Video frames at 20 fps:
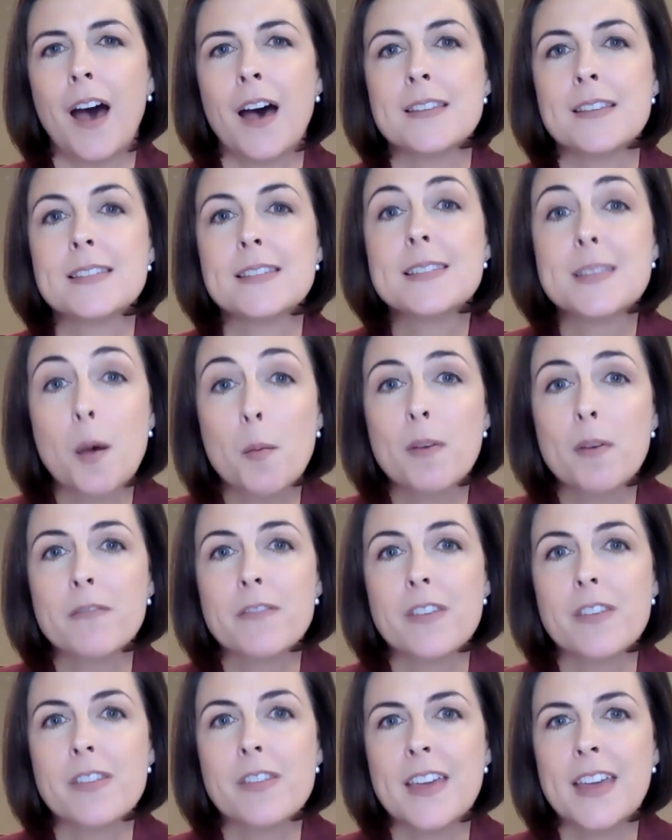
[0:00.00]
some of
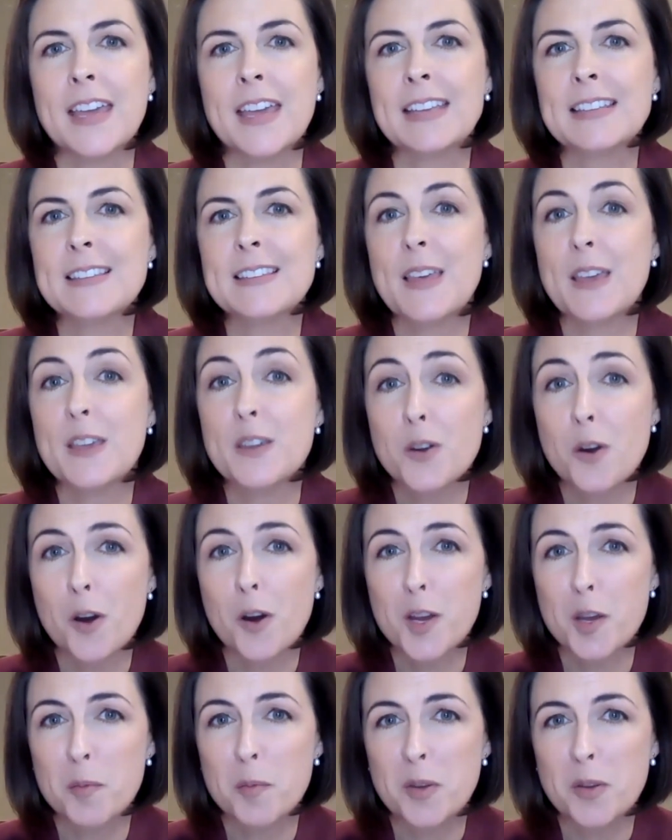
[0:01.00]
the things that your
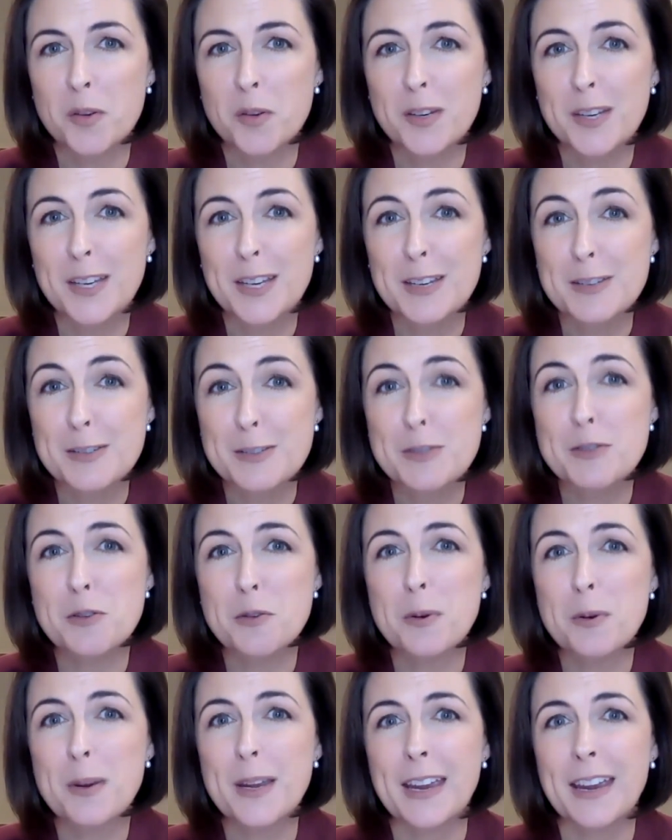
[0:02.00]
community is
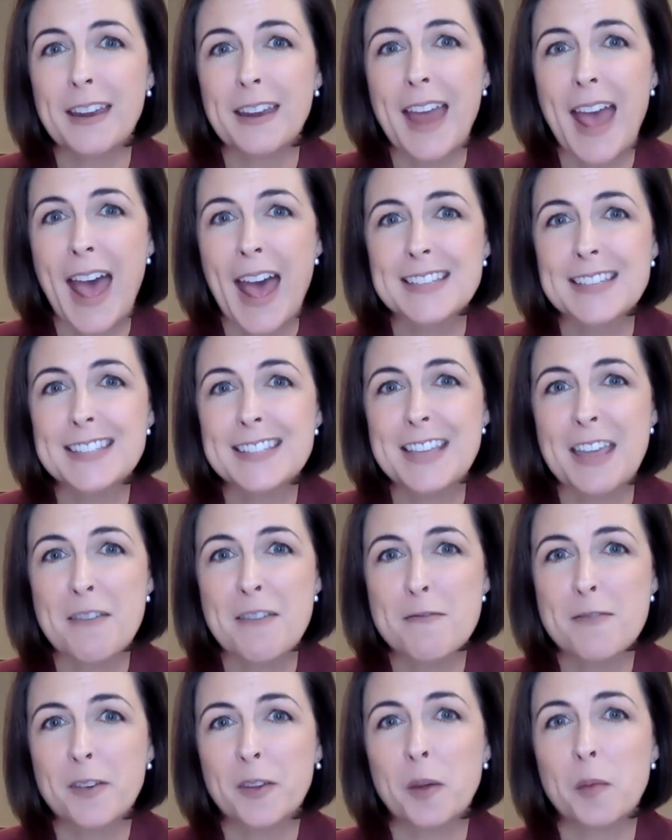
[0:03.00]
doing at
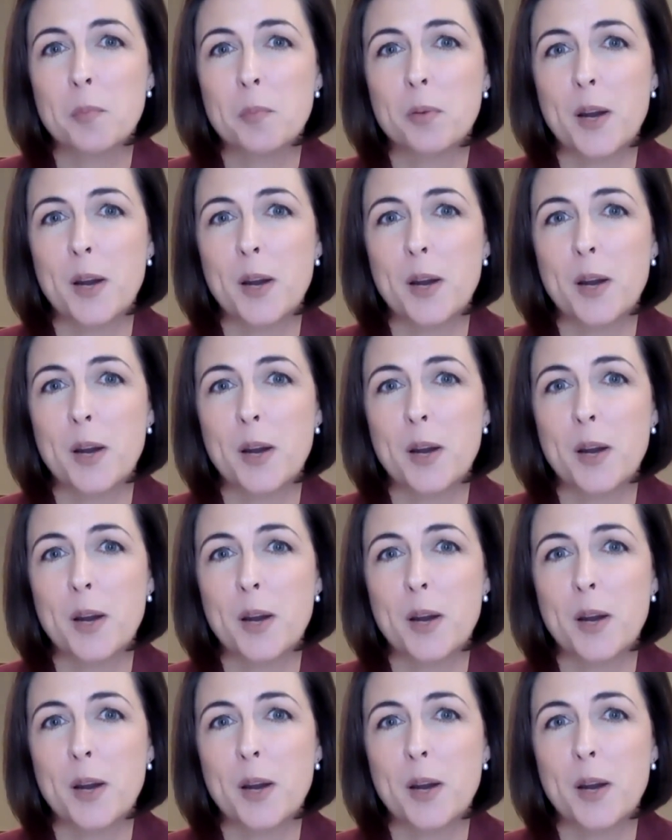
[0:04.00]
St.Philip